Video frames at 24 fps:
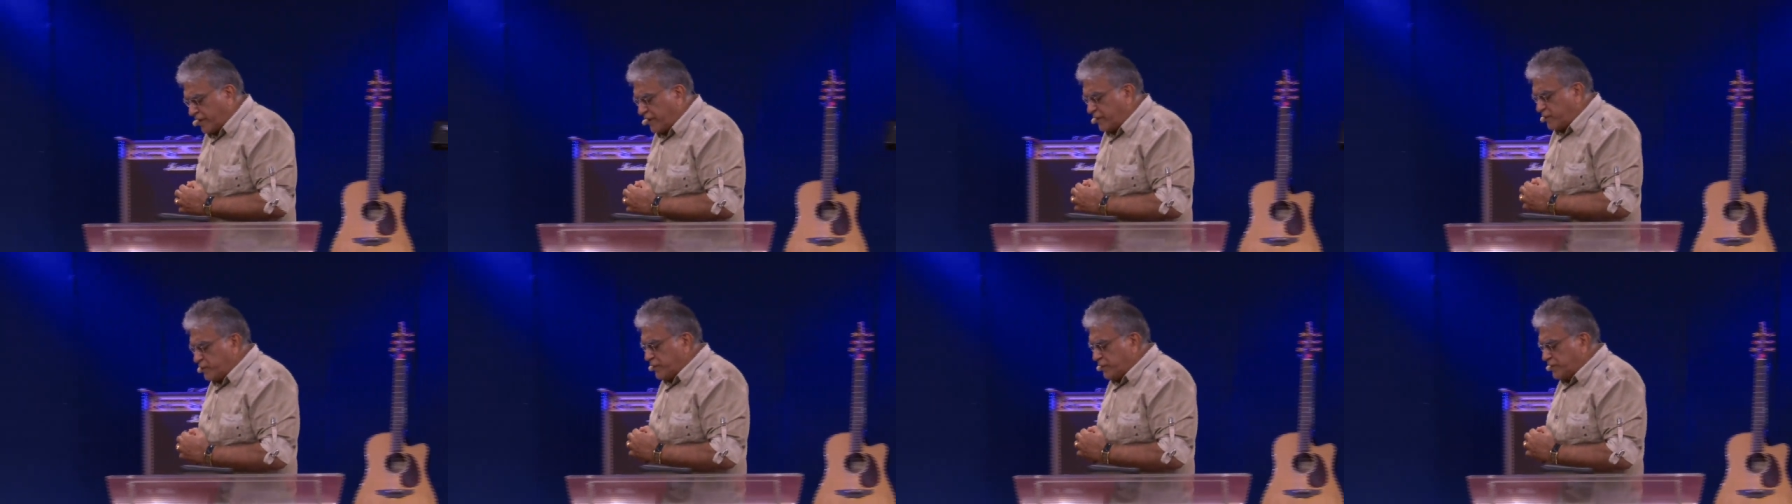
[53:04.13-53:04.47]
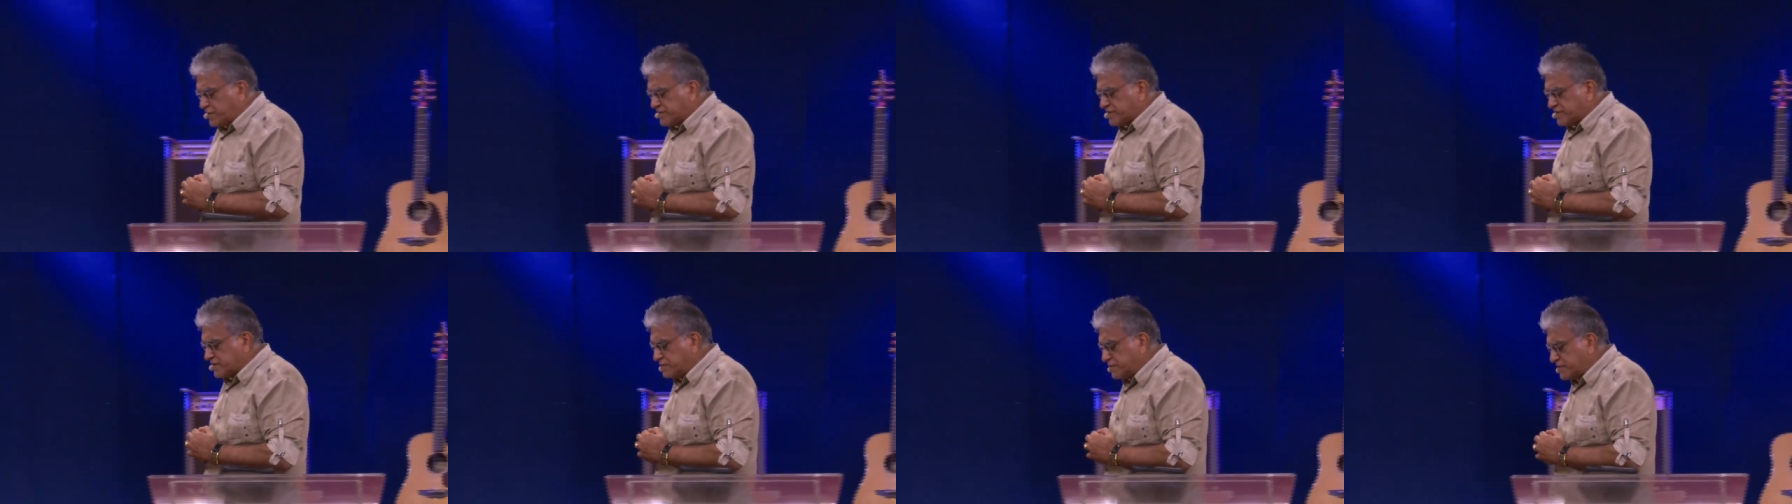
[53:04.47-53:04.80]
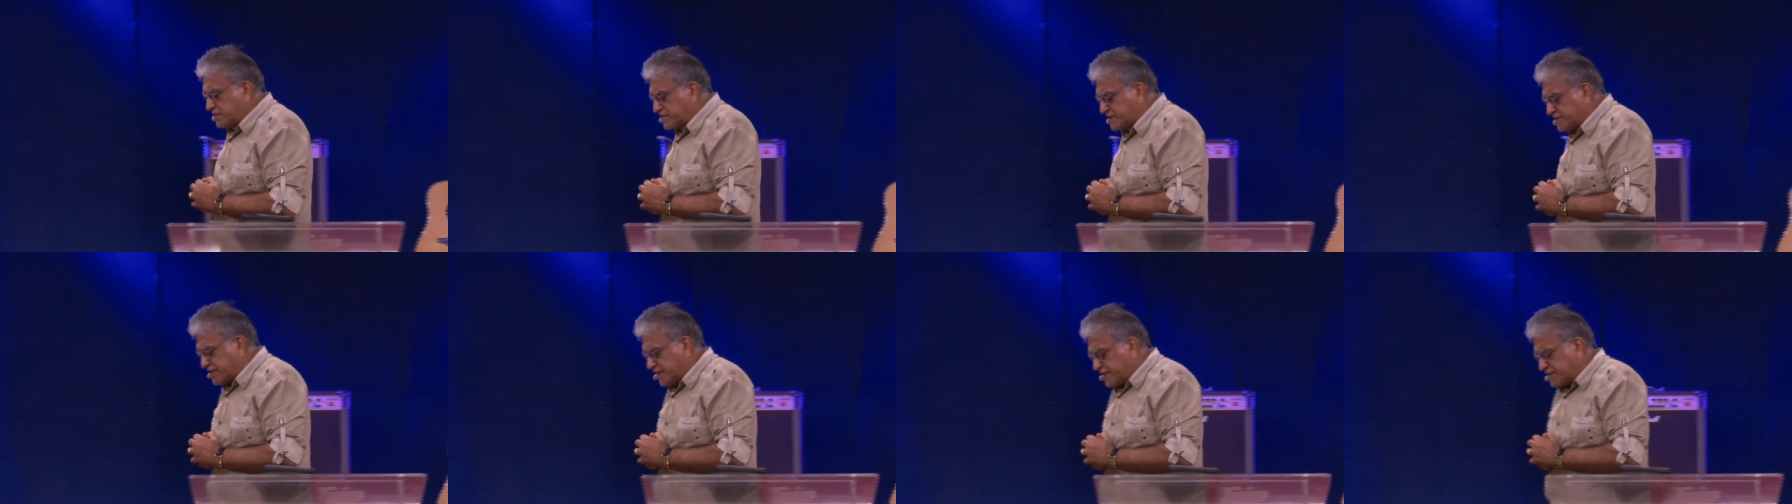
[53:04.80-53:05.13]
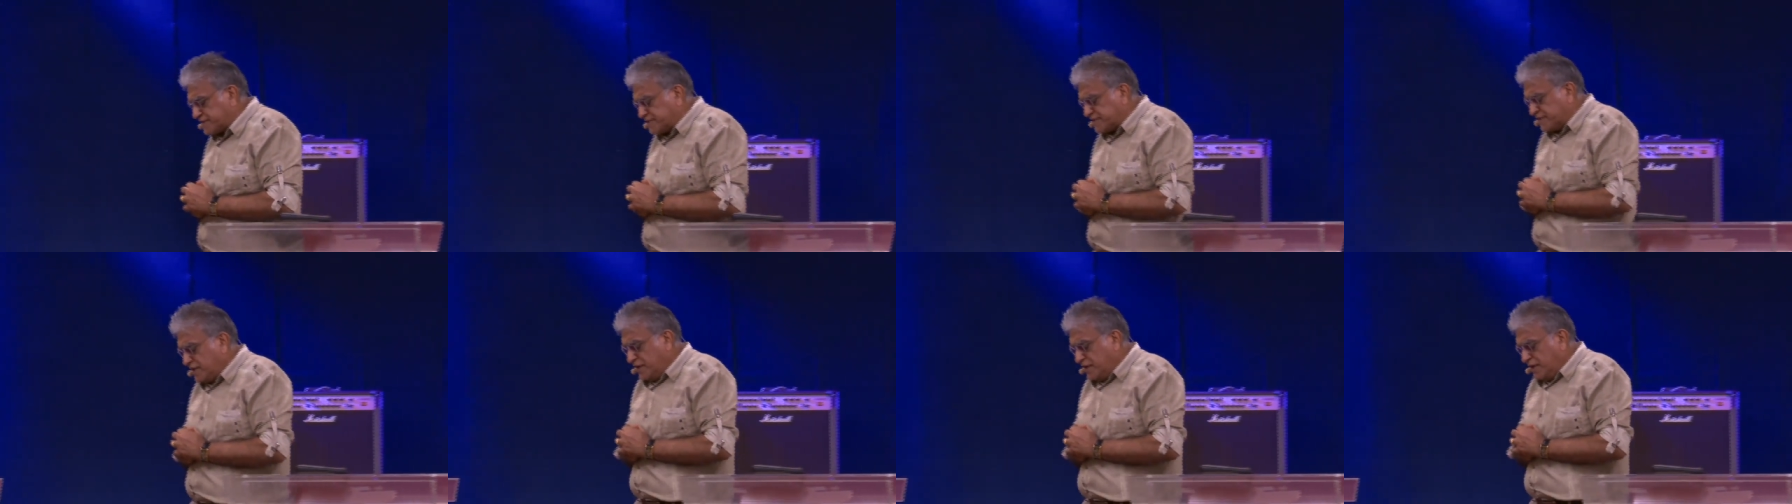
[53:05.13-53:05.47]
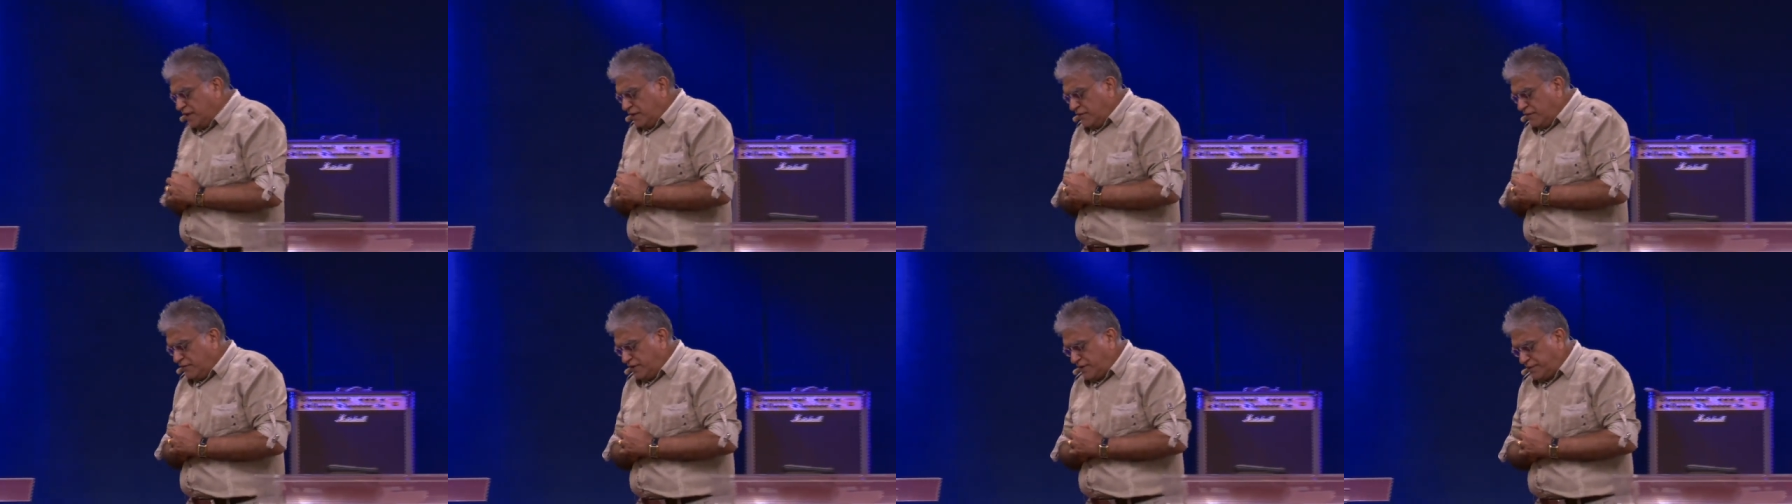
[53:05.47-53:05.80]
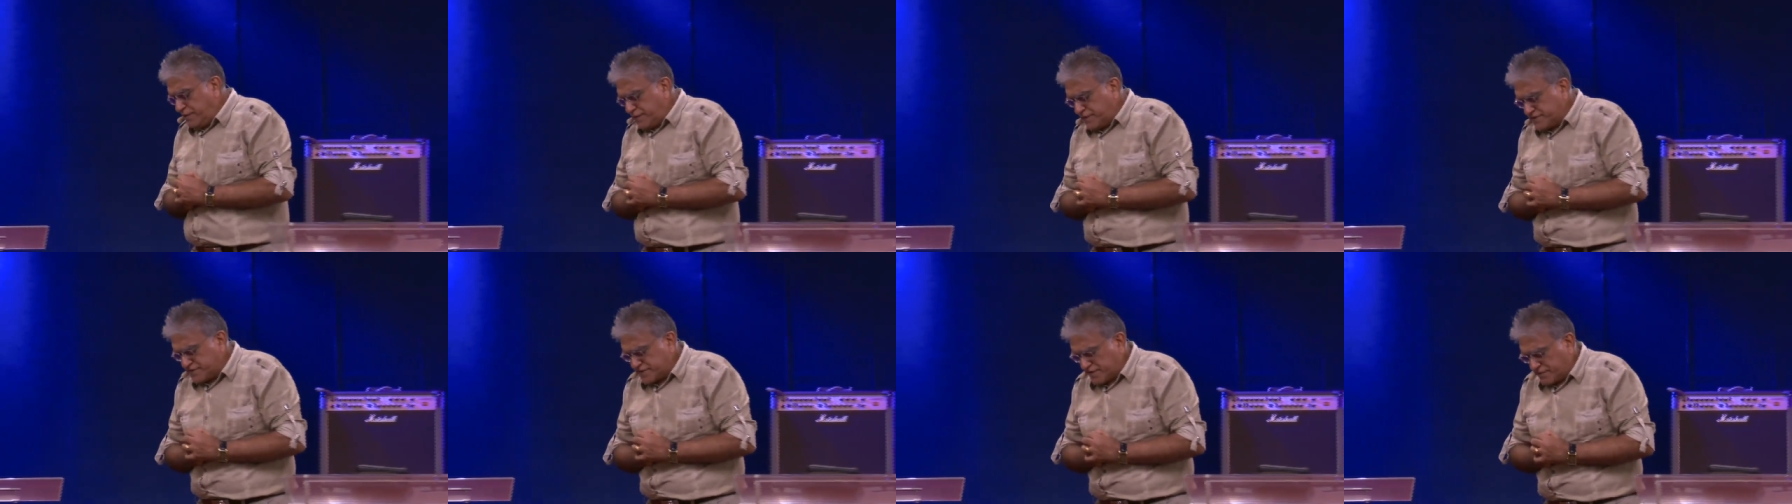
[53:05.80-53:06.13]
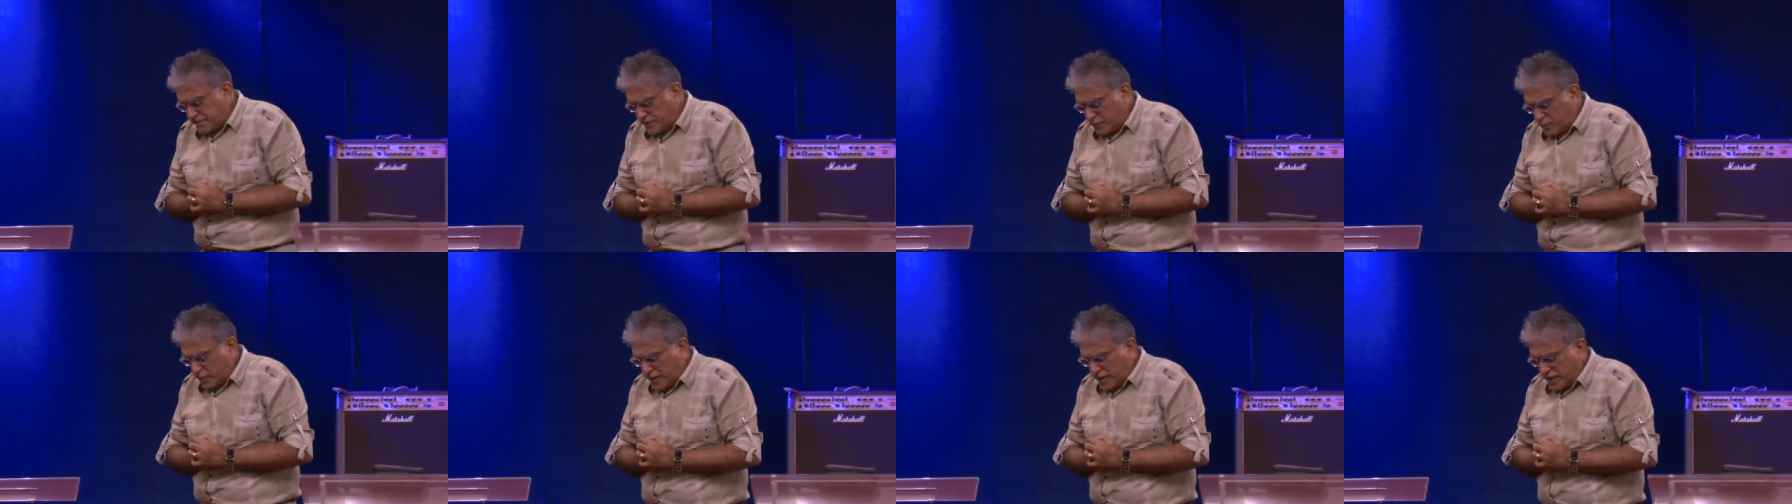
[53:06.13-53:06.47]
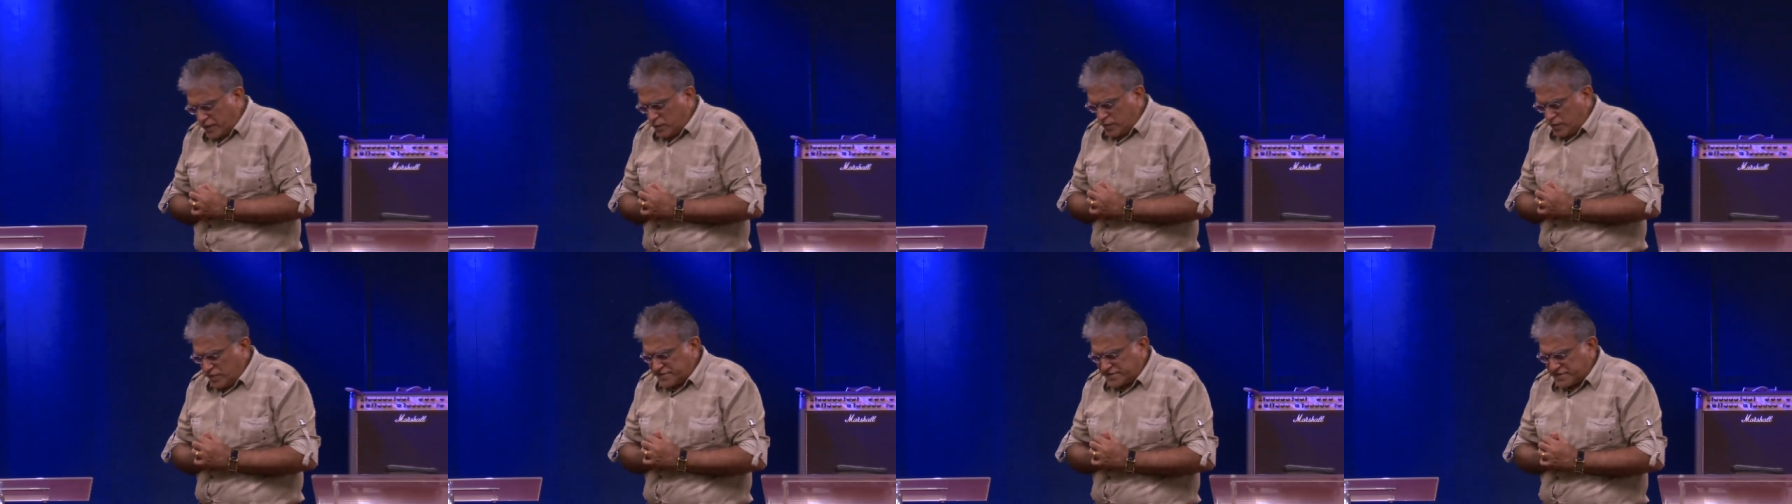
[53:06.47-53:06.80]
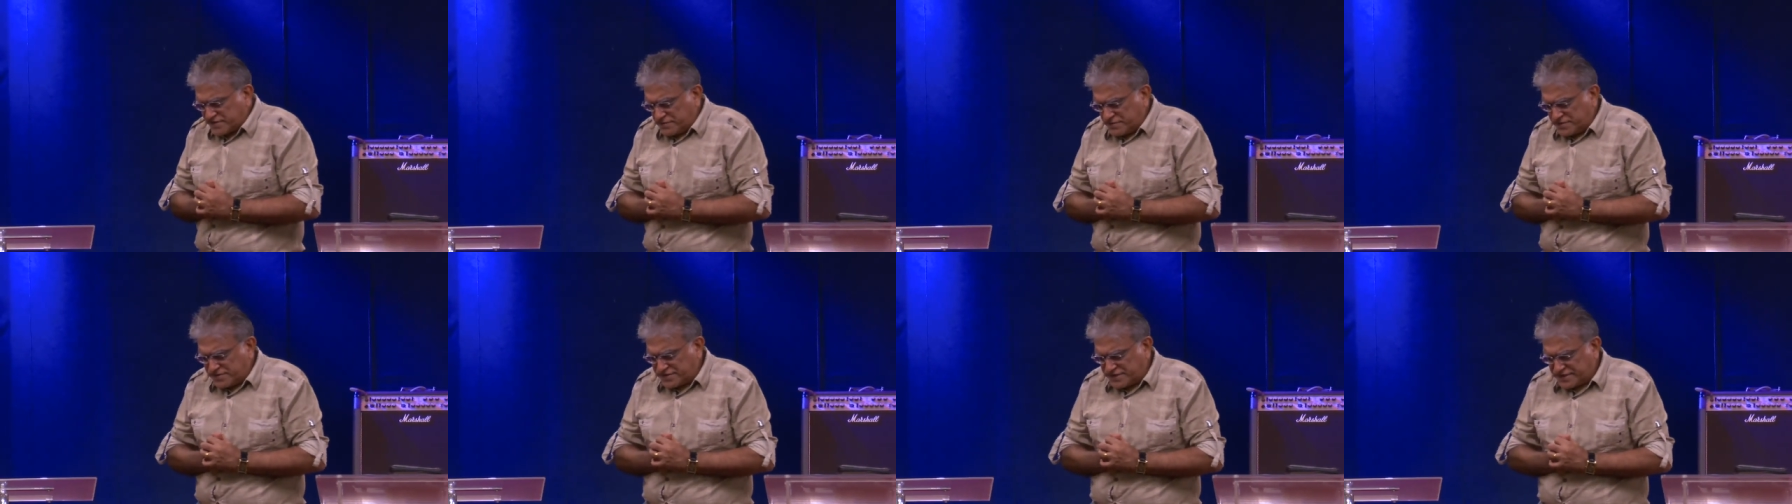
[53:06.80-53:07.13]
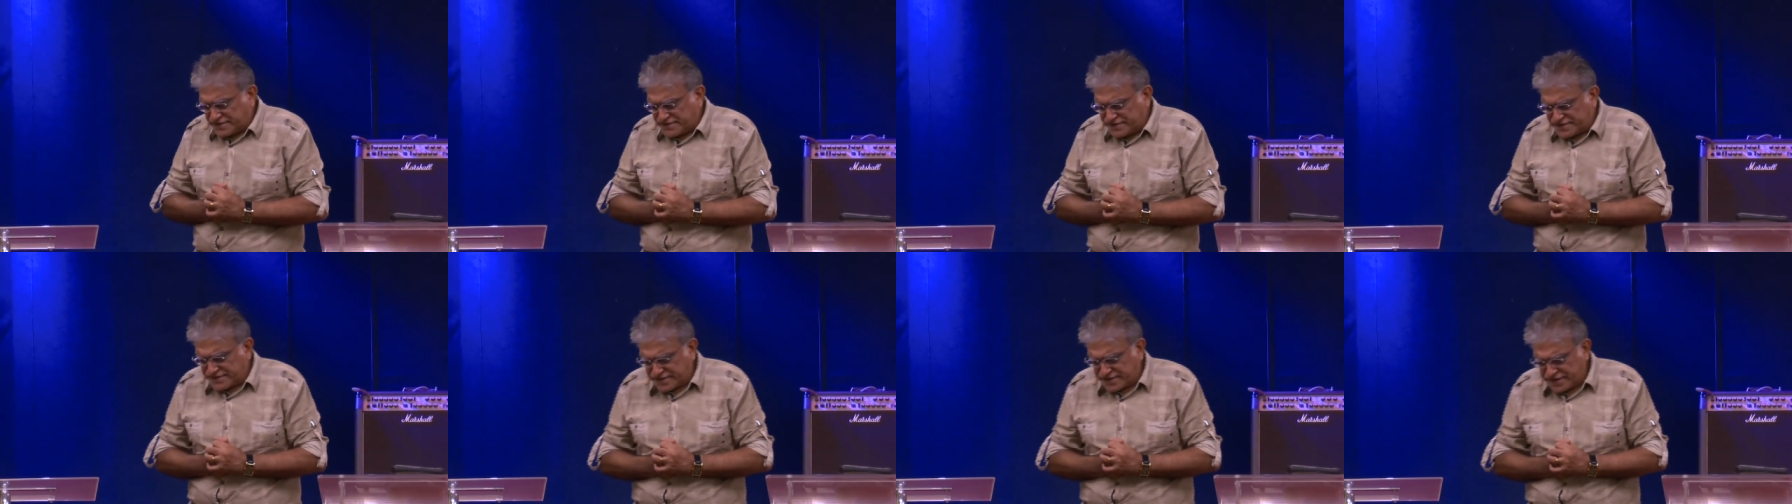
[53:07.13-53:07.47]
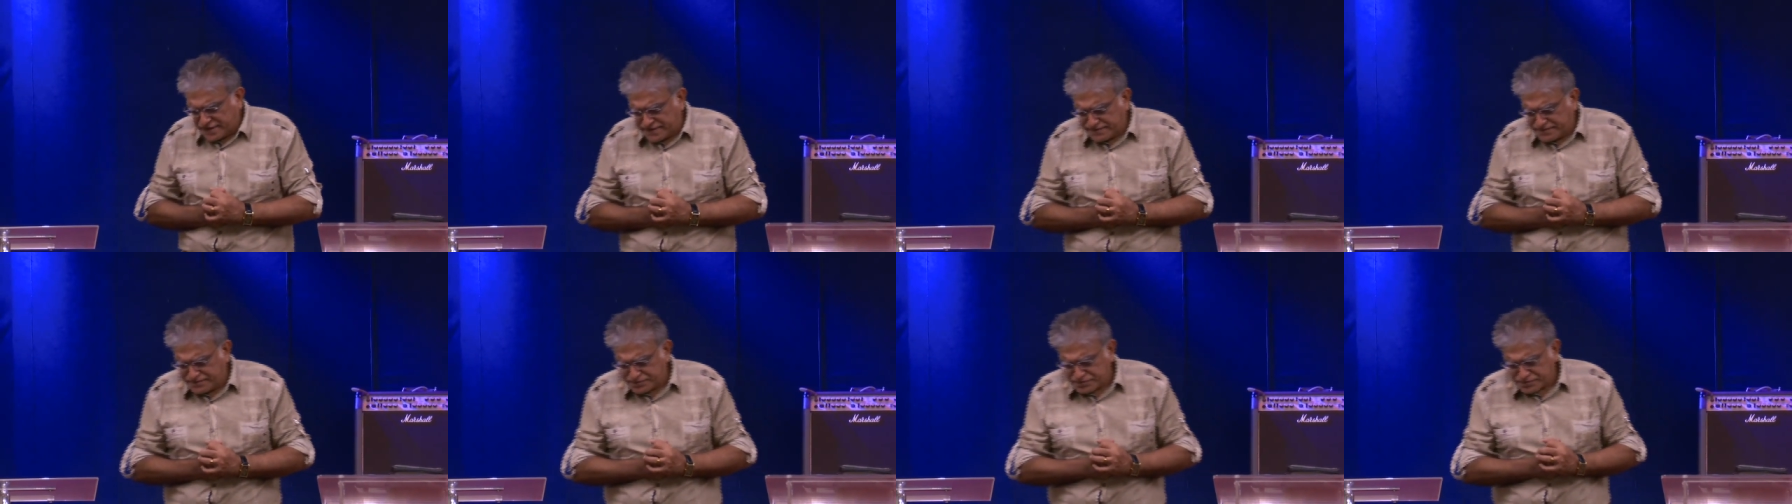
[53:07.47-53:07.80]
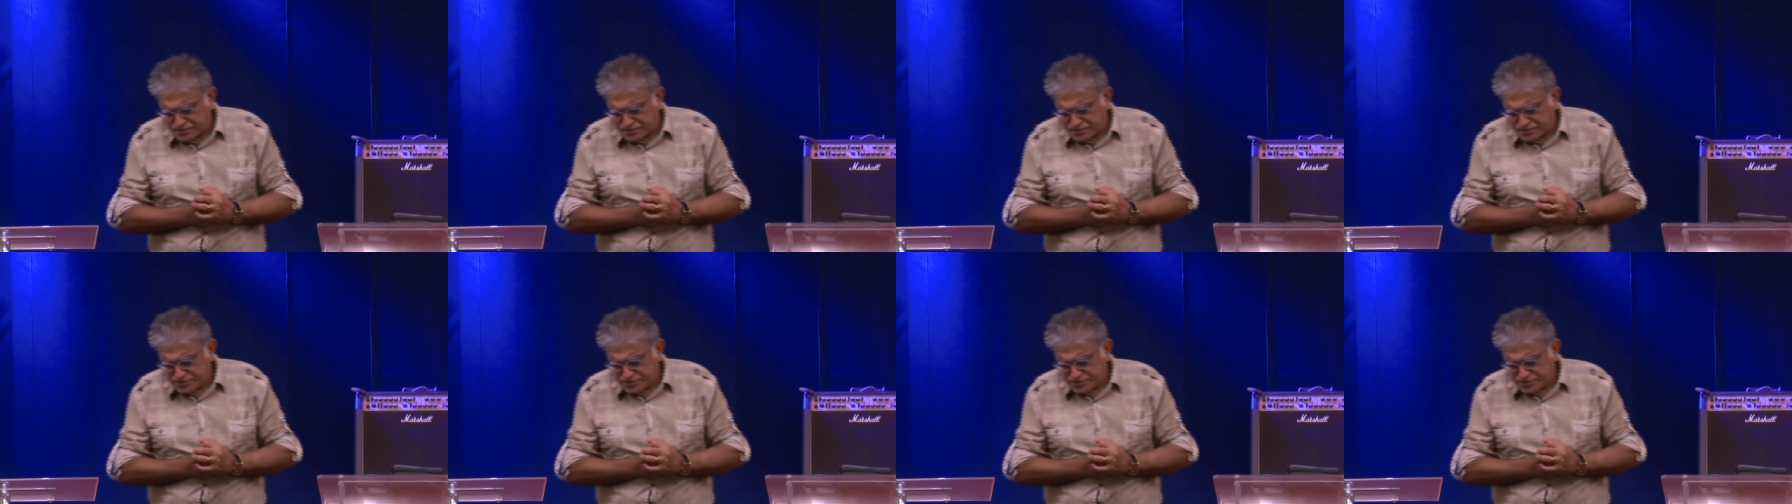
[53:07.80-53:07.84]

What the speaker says: and verse number 6. Philippians chapter 1 and verse number 6, it says,